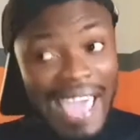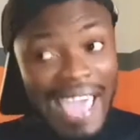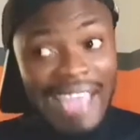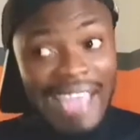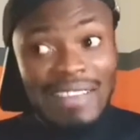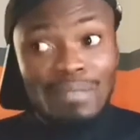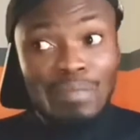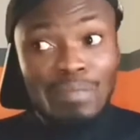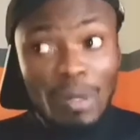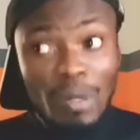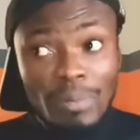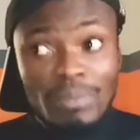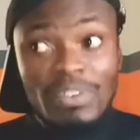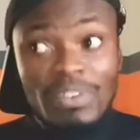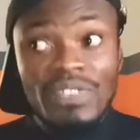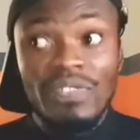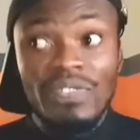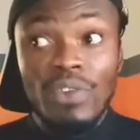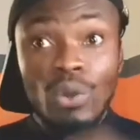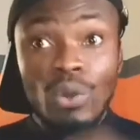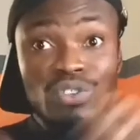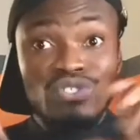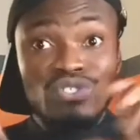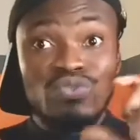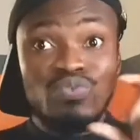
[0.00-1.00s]
And
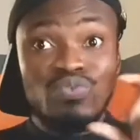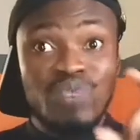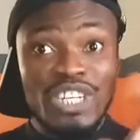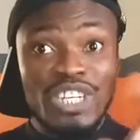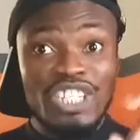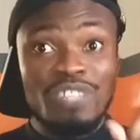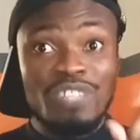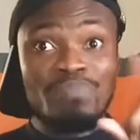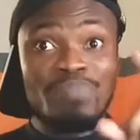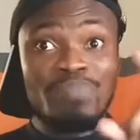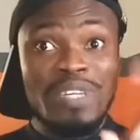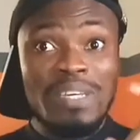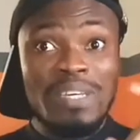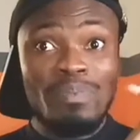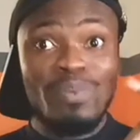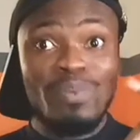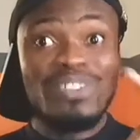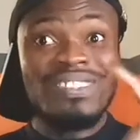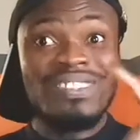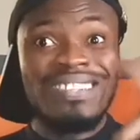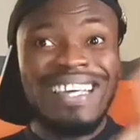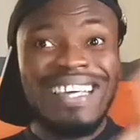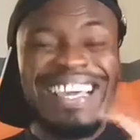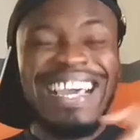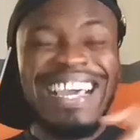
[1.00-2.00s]
probably those rich
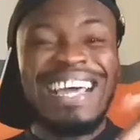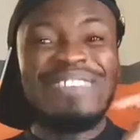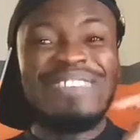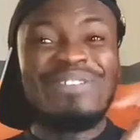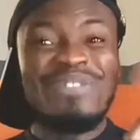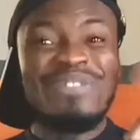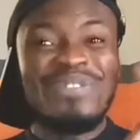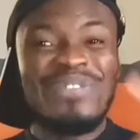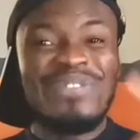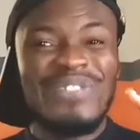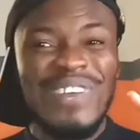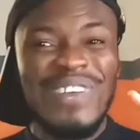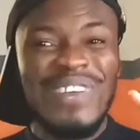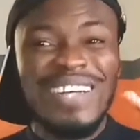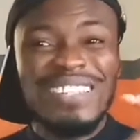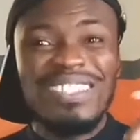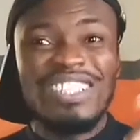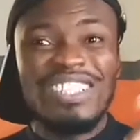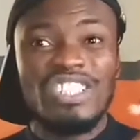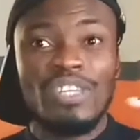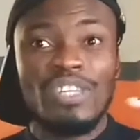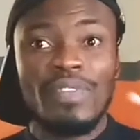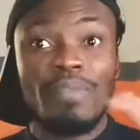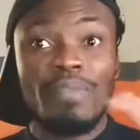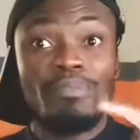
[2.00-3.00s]
people take
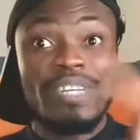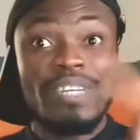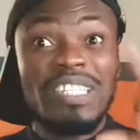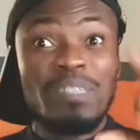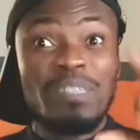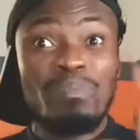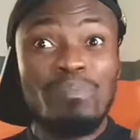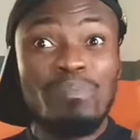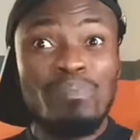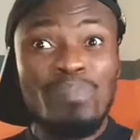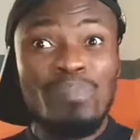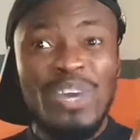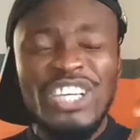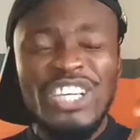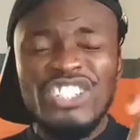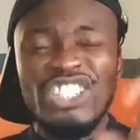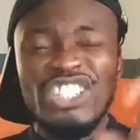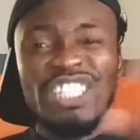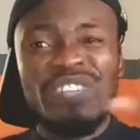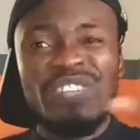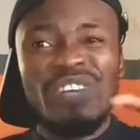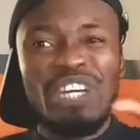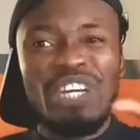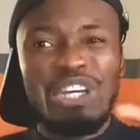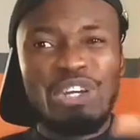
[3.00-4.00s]
advantage of them,
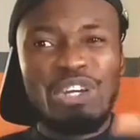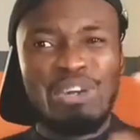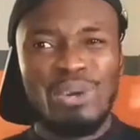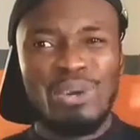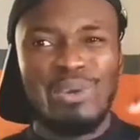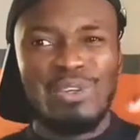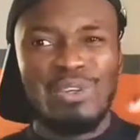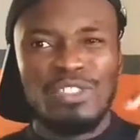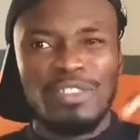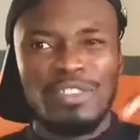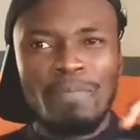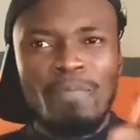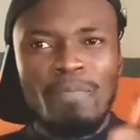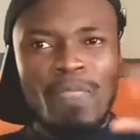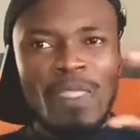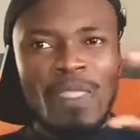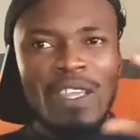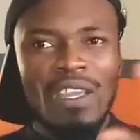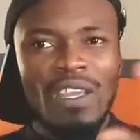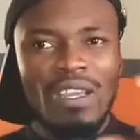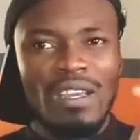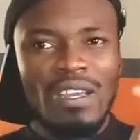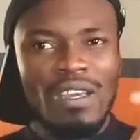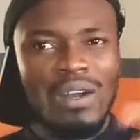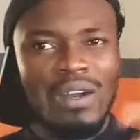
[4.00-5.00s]
especially the
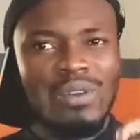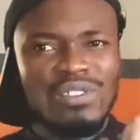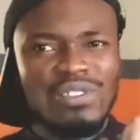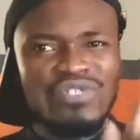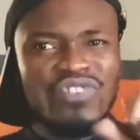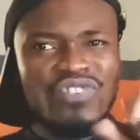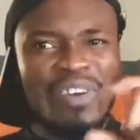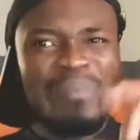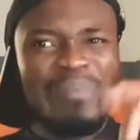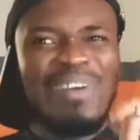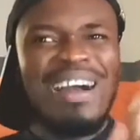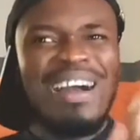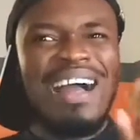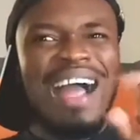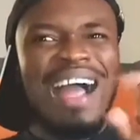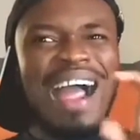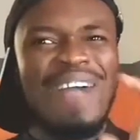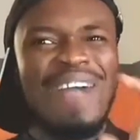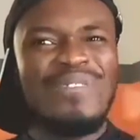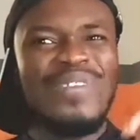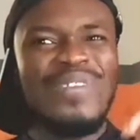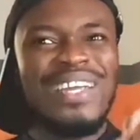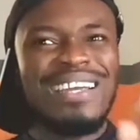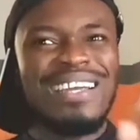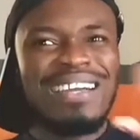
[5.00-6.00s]
girls. Girls from
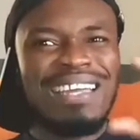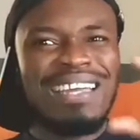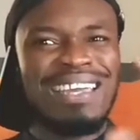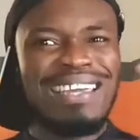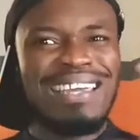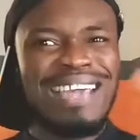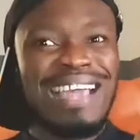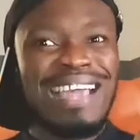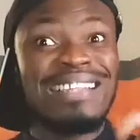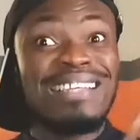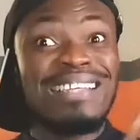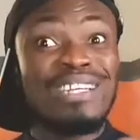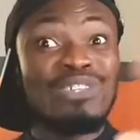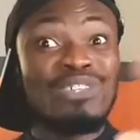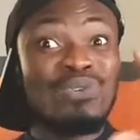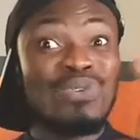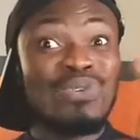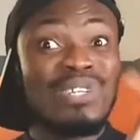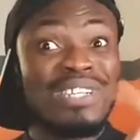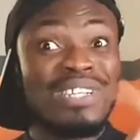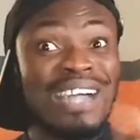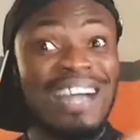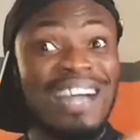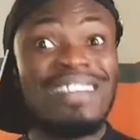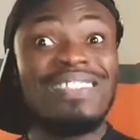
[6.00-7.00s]
Africa, Kenya,
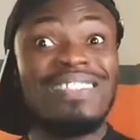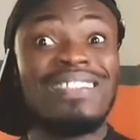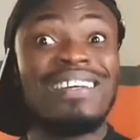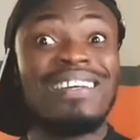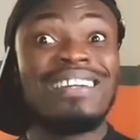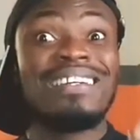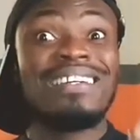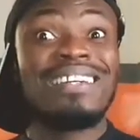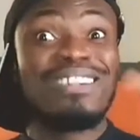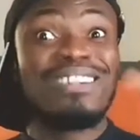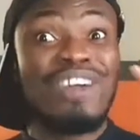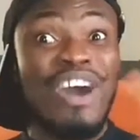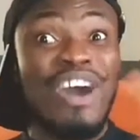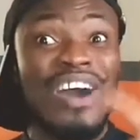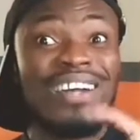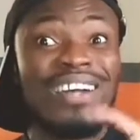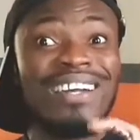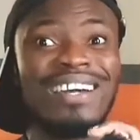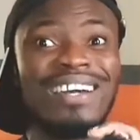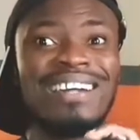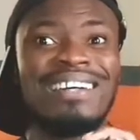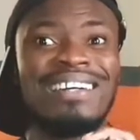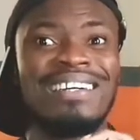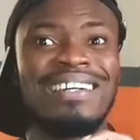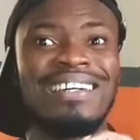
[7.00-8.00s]
Uganda,
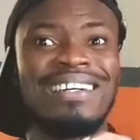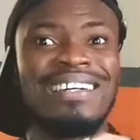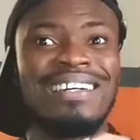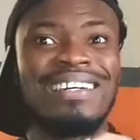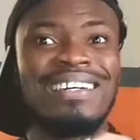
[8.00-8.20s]
Ghana,